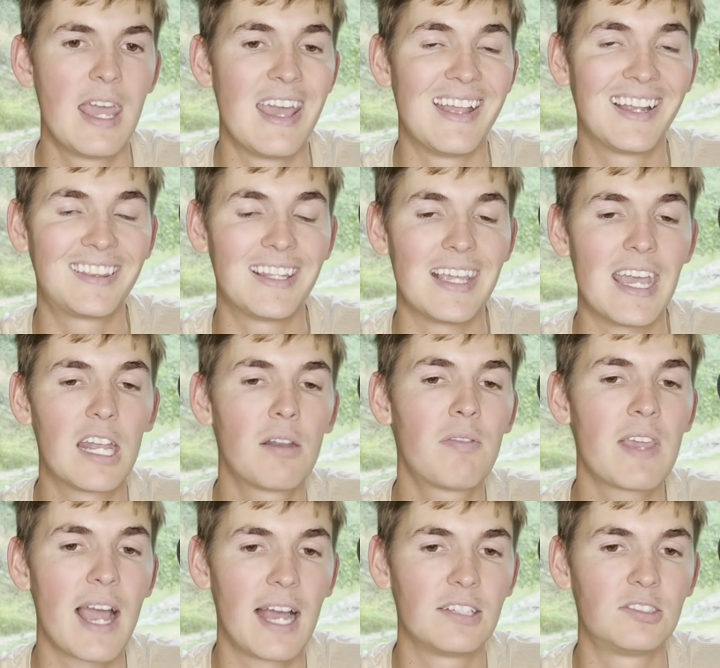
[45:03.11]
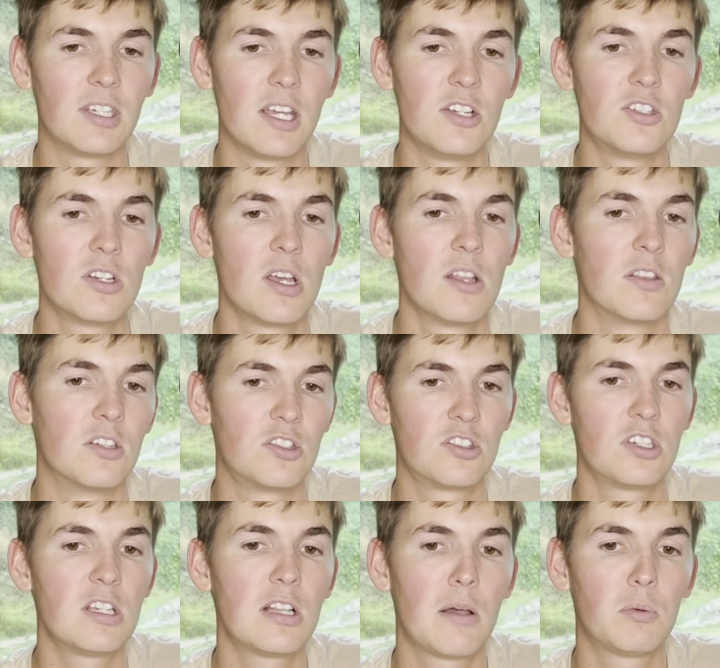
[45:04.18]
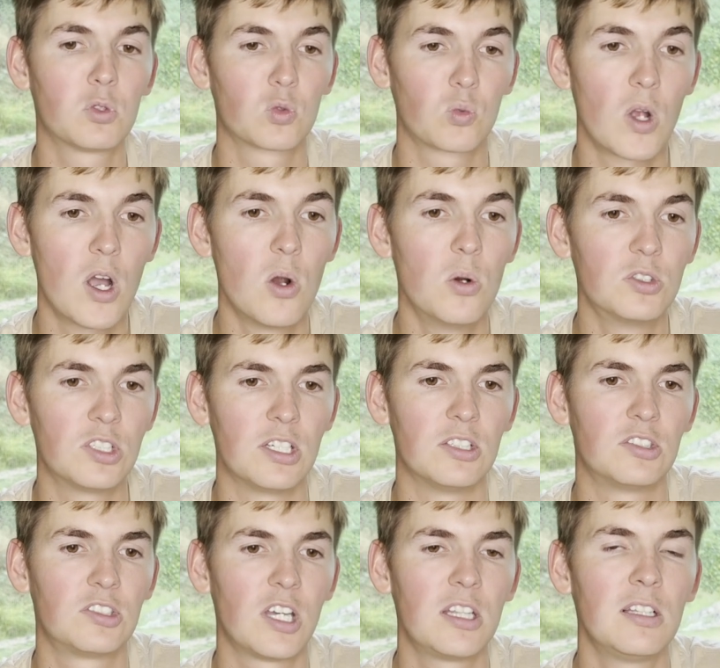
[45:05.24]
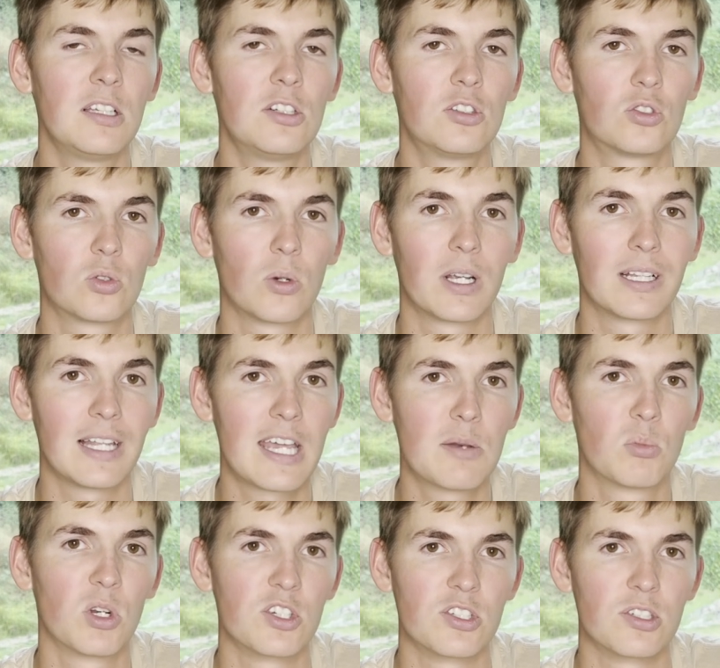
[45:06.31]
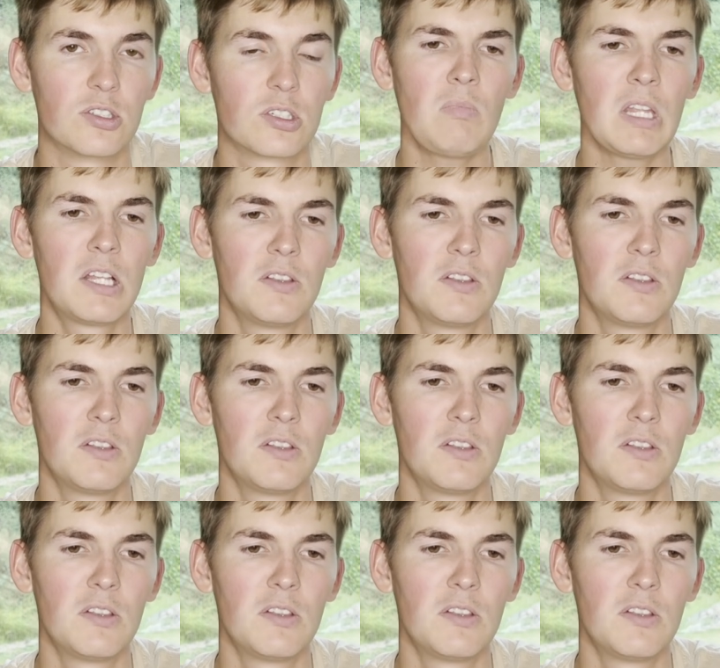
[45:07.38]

And at the end of the Ice Age, the sea levels rose, suddenly destroying land bridges.